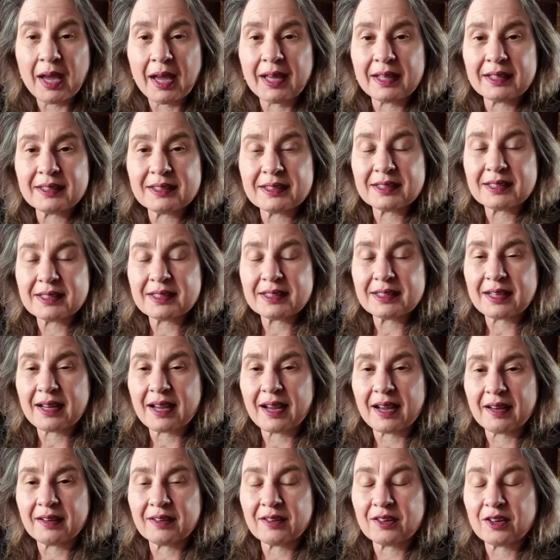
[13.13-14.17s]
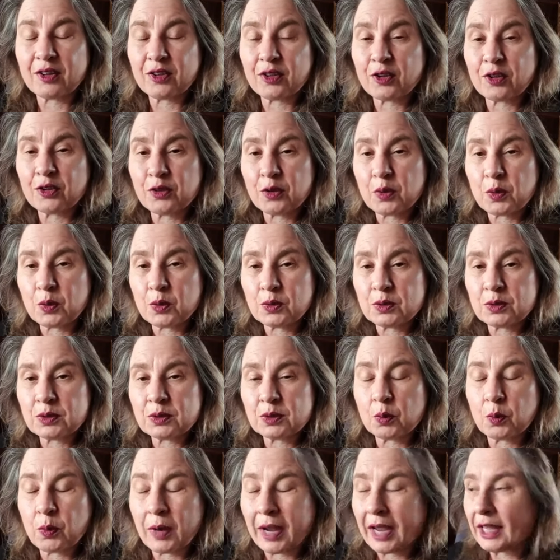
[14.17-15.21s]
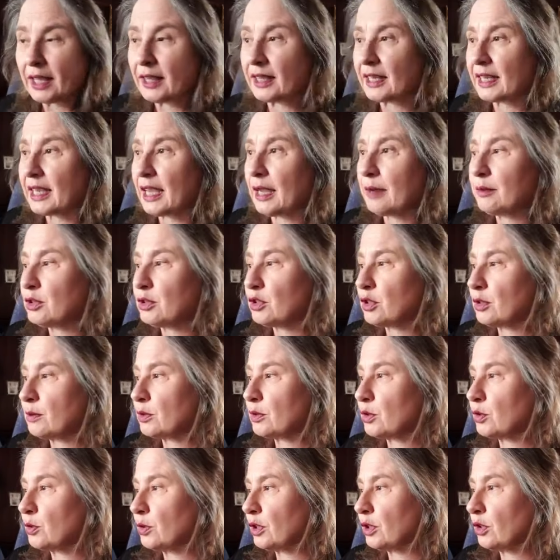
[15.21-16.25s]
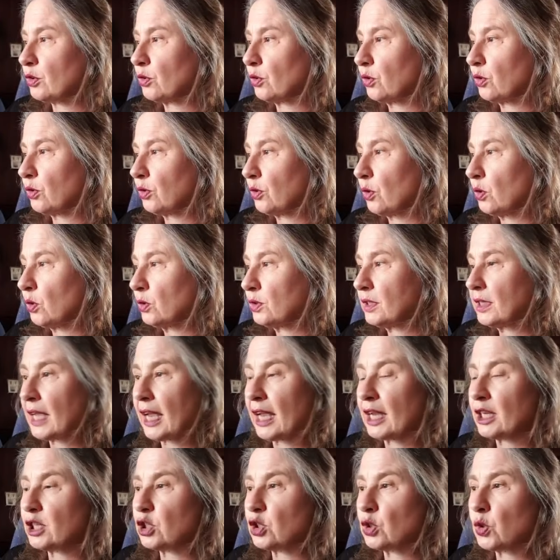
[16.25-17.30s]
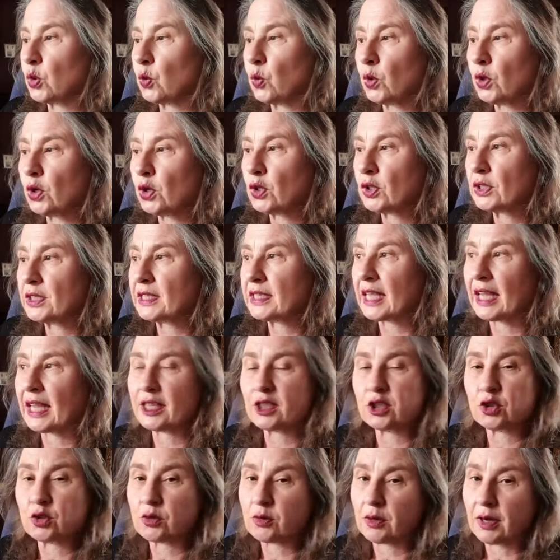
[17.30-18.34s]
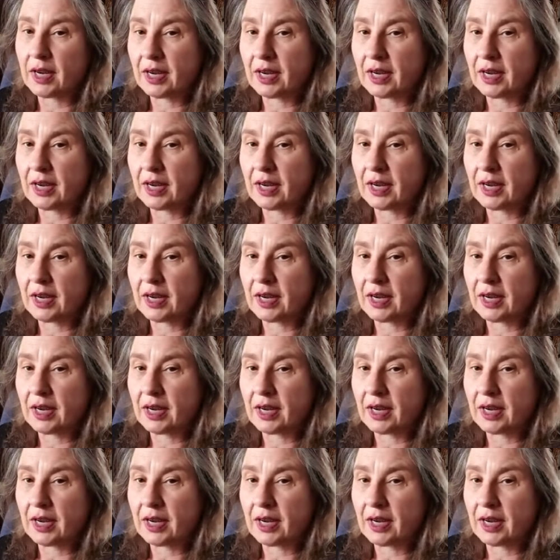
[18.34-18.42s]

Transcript: understand the way the chemistry between your thoughts and your words and your